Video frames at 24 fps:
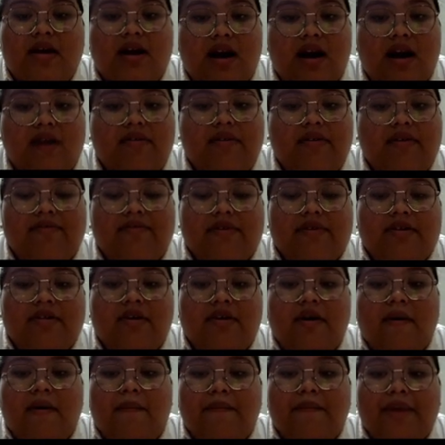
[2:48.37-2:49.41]
However,
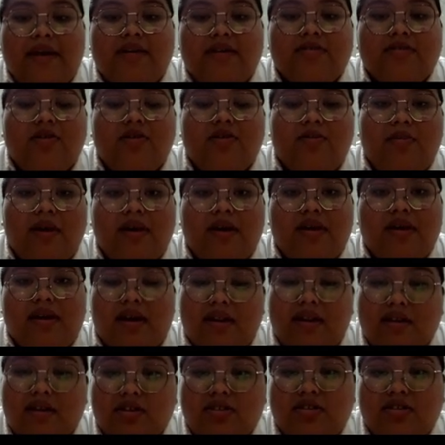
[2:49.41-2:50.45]
based on my
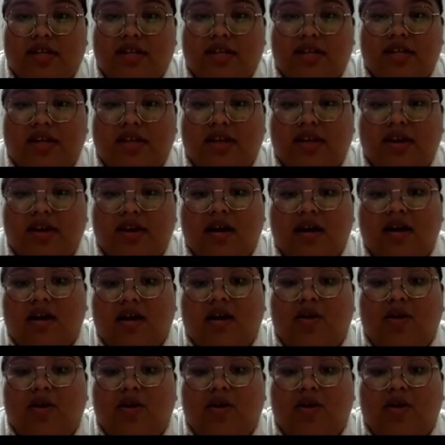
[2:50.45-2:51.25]
understanding,